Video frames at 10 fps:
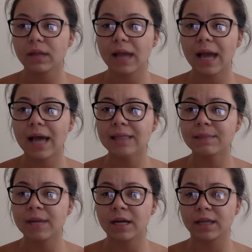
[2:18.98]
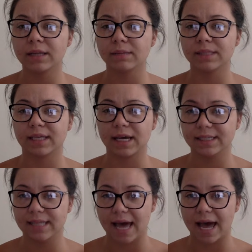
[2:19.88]
as I'm hearing them discuss
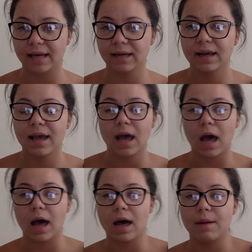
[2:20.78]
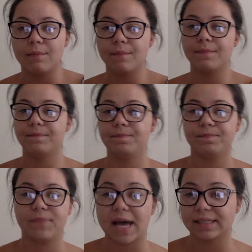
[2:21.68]
that,
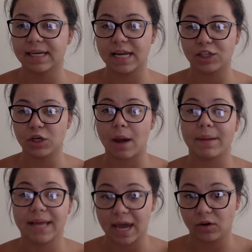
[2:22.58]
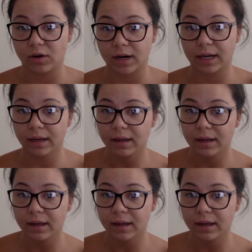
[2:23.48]
that's an issue I'm encountering.